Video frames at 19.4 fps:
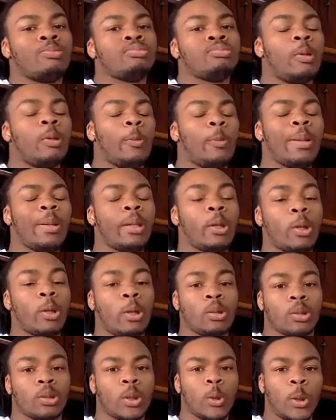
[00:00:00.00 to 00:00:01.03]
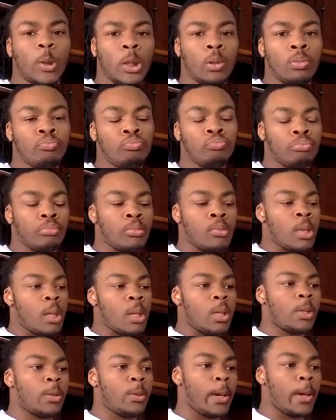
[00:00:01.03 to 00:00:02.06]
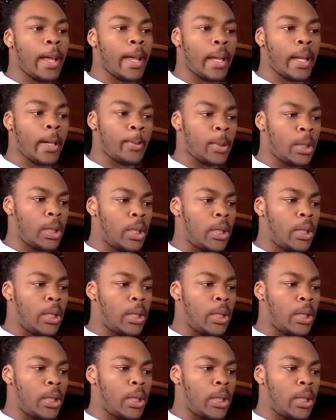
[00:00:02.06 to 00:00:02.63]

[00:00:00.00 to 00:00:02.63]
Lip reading: when you're on tour, you have